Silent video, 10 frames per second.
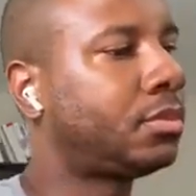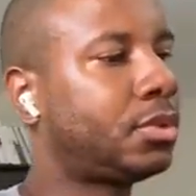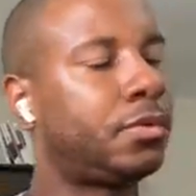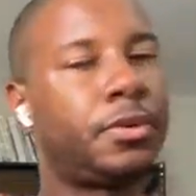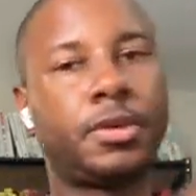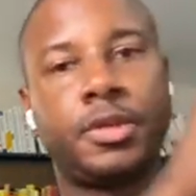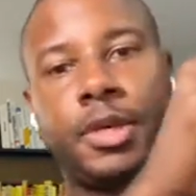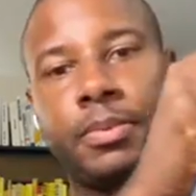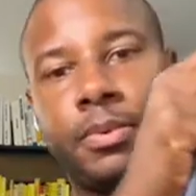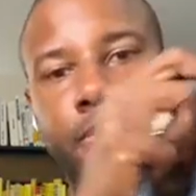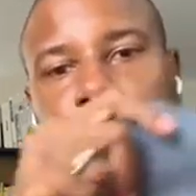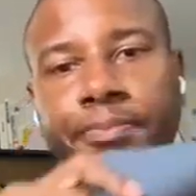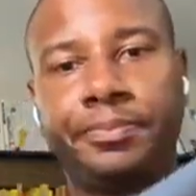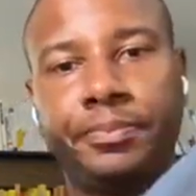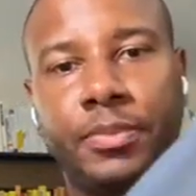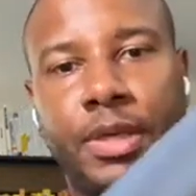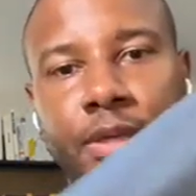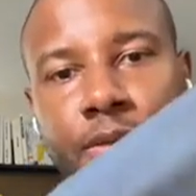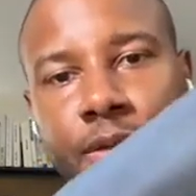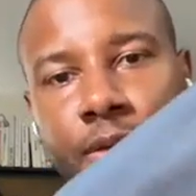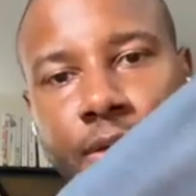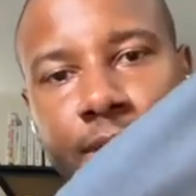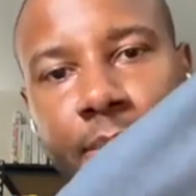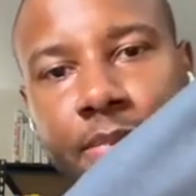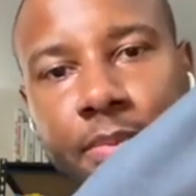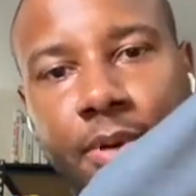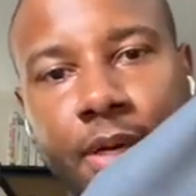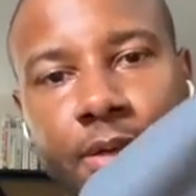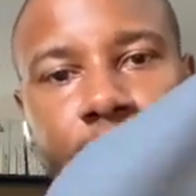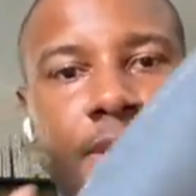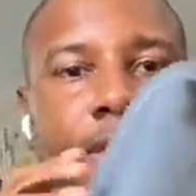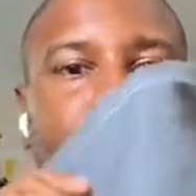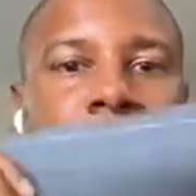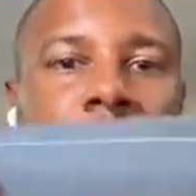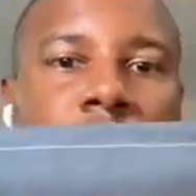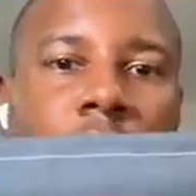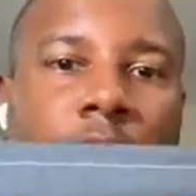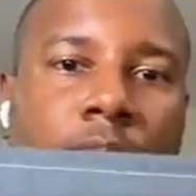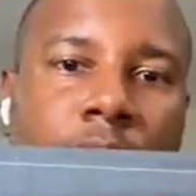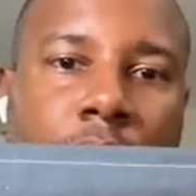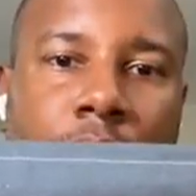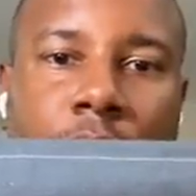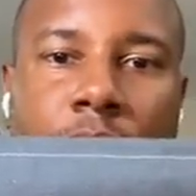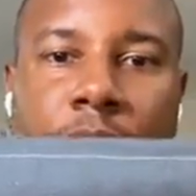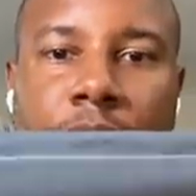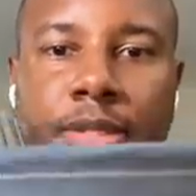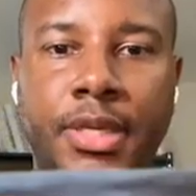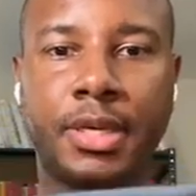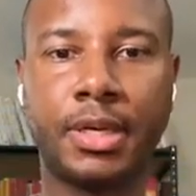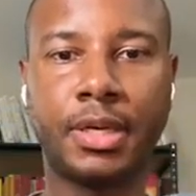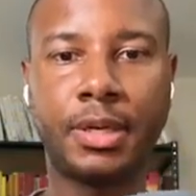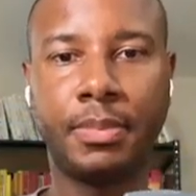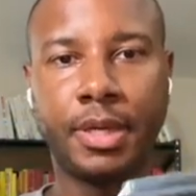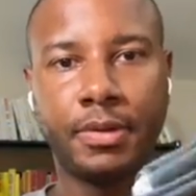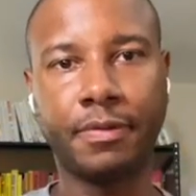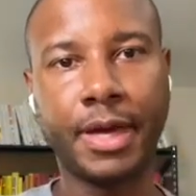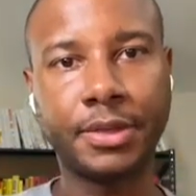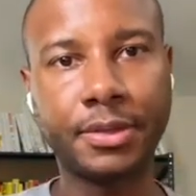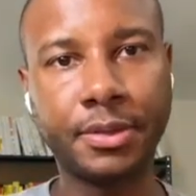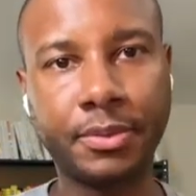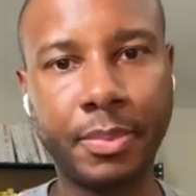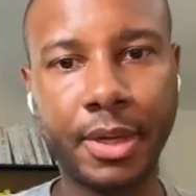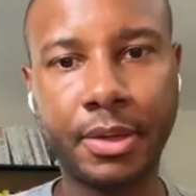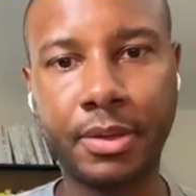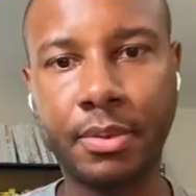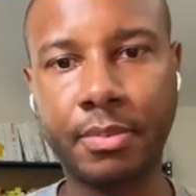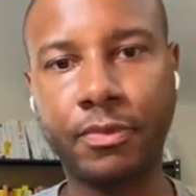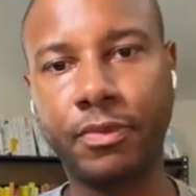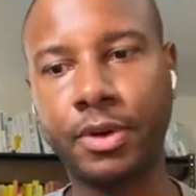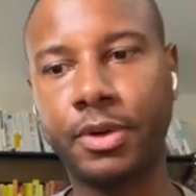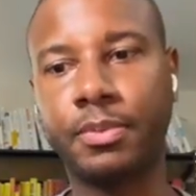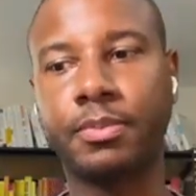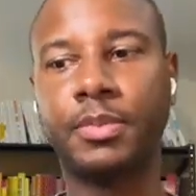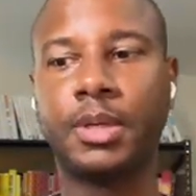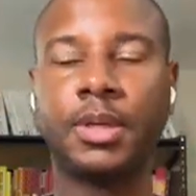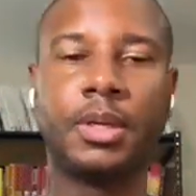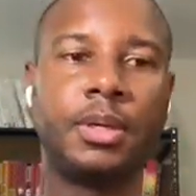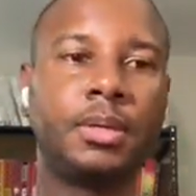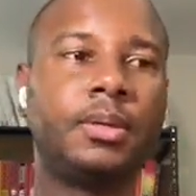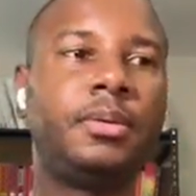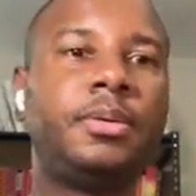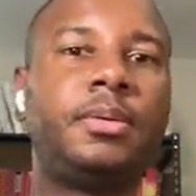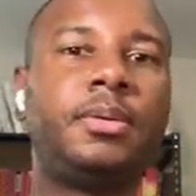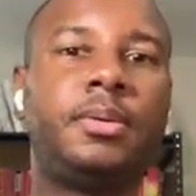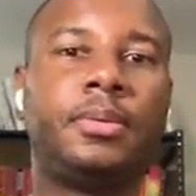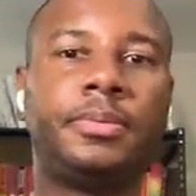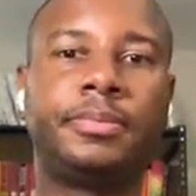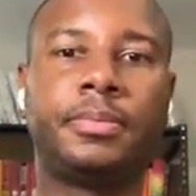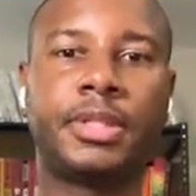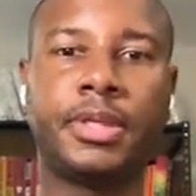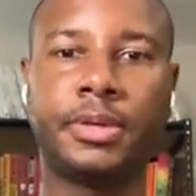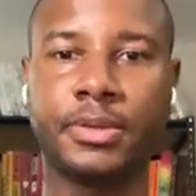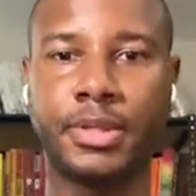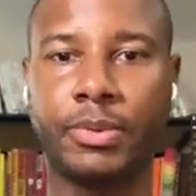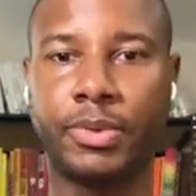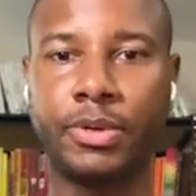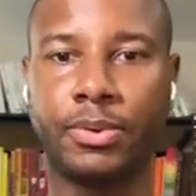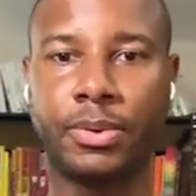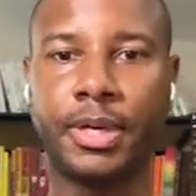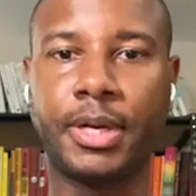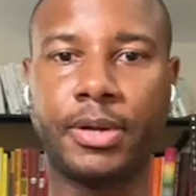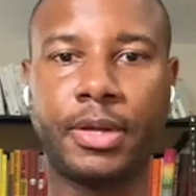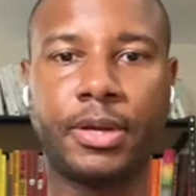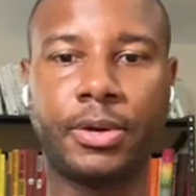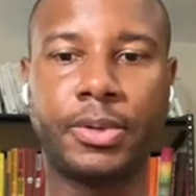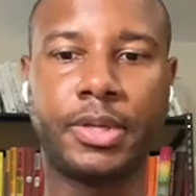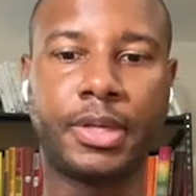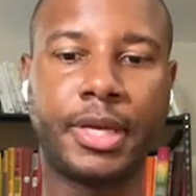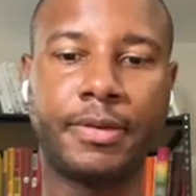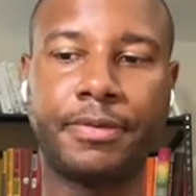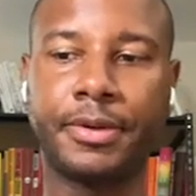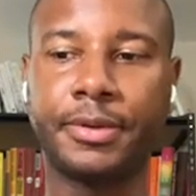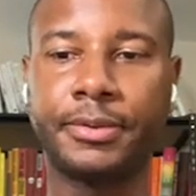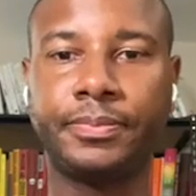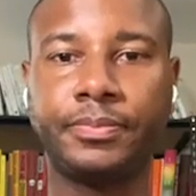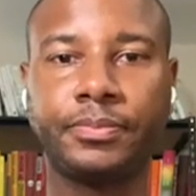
So for example, these are the types of products that we design and manufacture. We make them from materials that would ordinarily go in a landfill.